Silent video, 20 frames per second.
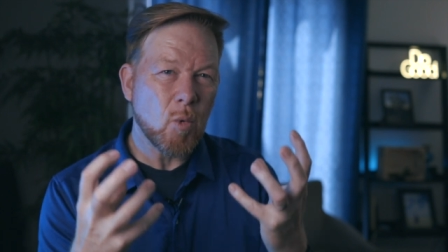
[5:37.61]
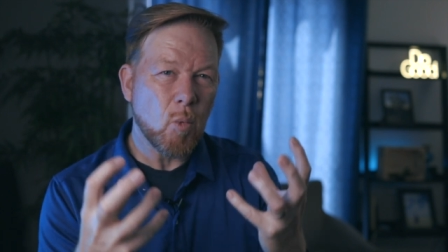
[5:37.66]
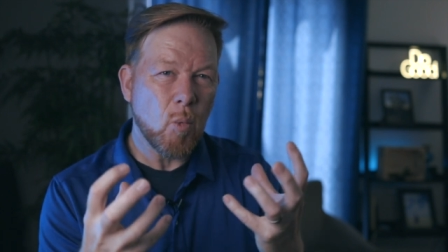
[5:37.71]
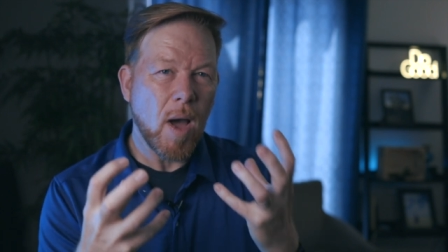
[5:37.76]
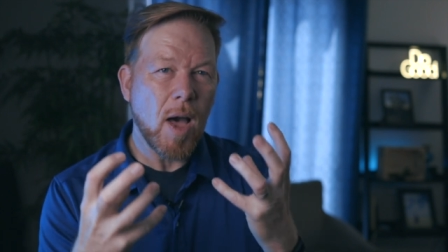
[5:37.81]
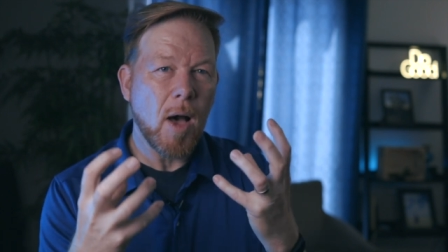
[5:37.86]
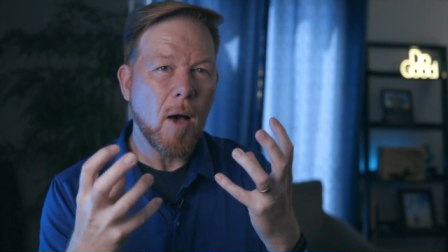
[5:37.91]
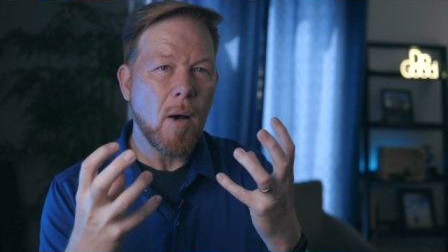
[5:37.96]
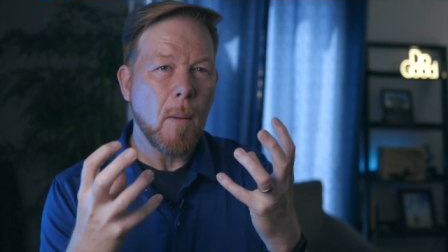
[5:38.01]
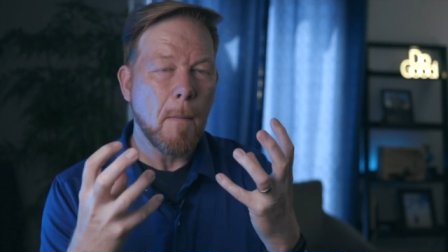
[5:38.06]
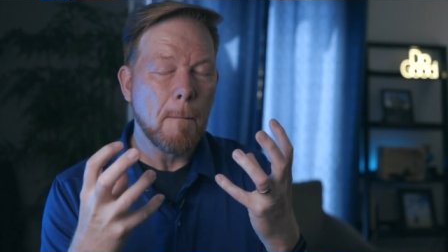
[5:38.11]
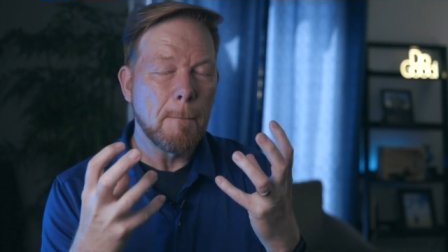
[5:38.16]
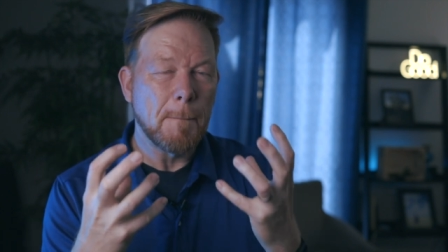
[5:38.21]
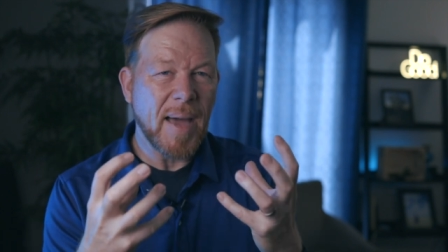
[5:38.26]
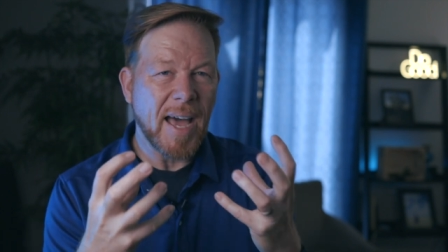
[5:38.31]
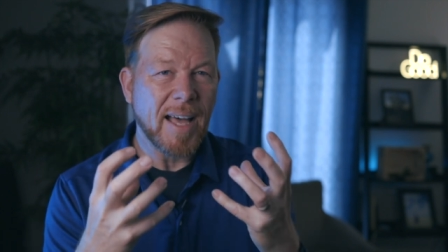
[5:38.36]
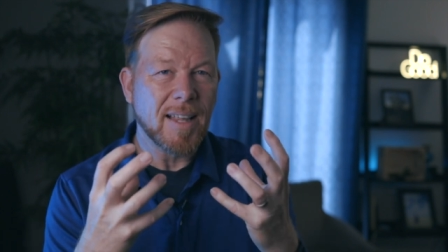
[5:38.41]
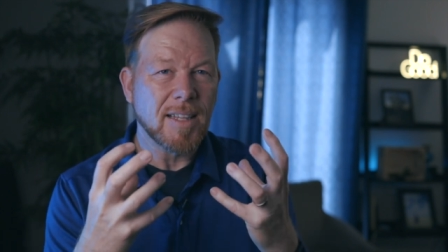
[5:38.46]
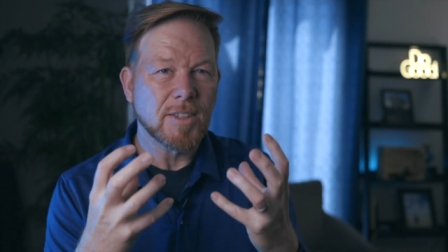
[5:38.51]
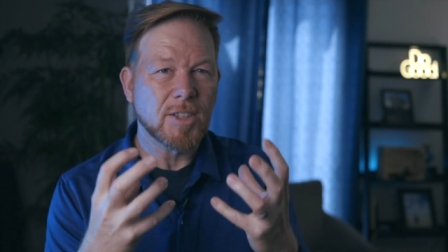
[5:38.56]

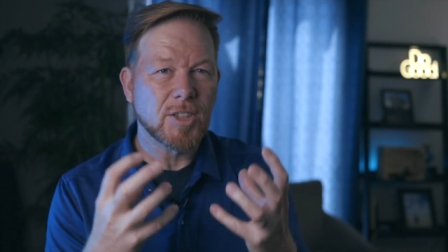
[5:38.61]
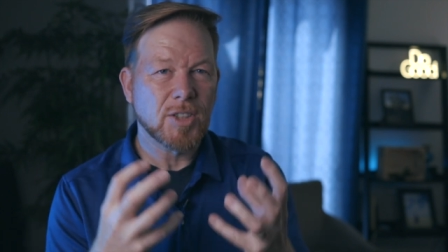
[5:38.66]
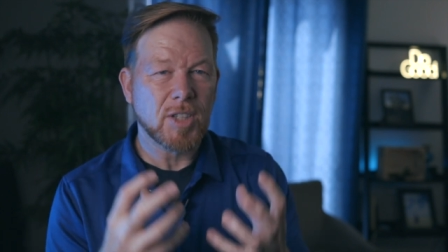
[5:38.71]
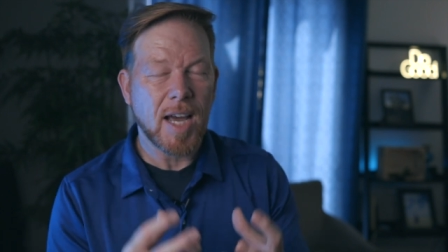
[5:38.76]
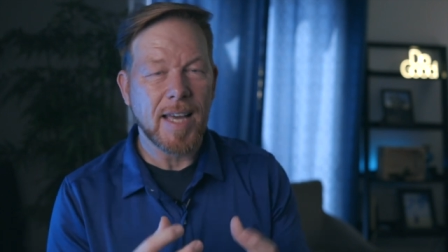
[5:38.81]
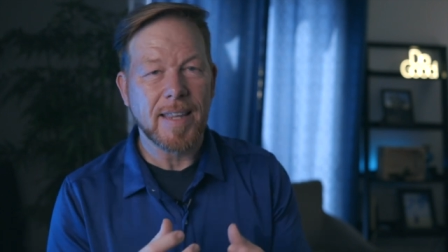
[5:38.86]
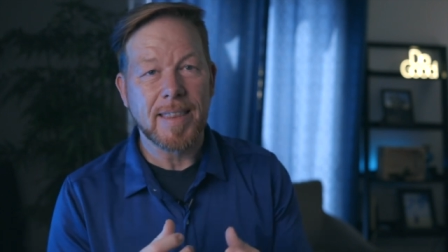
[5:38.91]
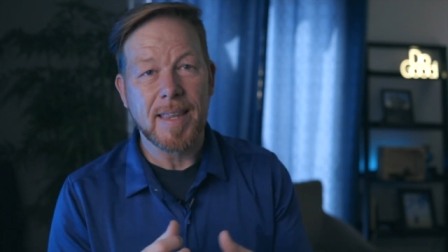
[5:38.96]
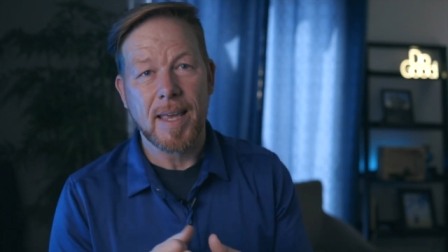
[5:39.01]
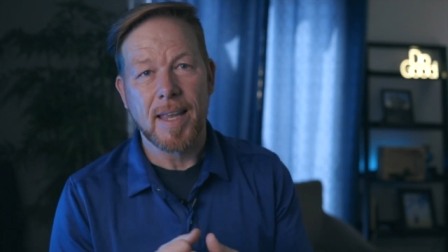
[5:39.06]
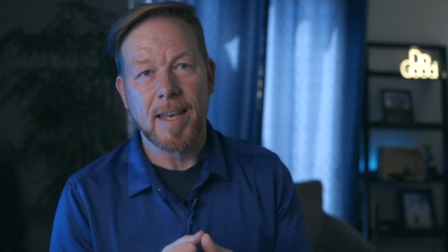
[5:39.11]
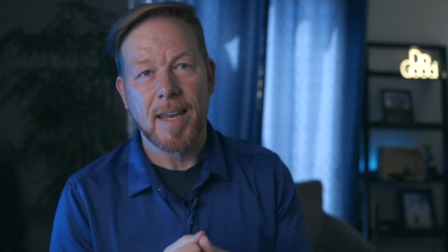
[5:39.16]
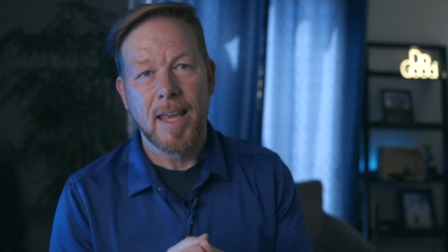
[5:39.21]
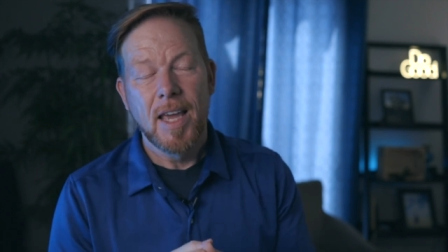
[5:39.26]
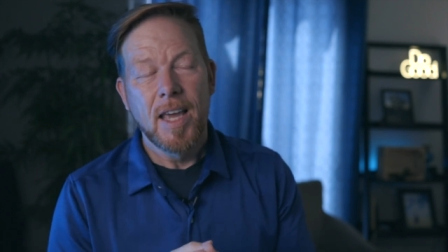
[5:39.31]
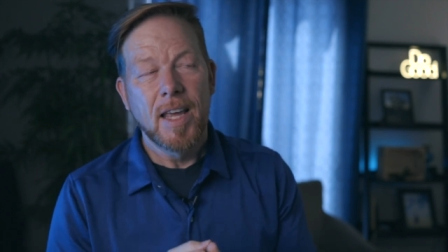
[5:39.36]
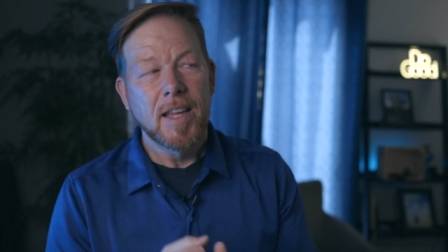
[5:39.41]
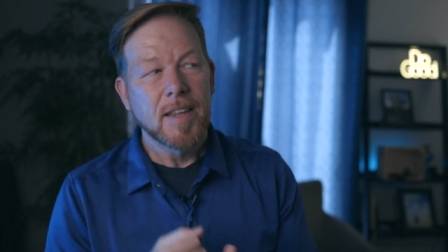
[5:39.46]
well-balanced shot that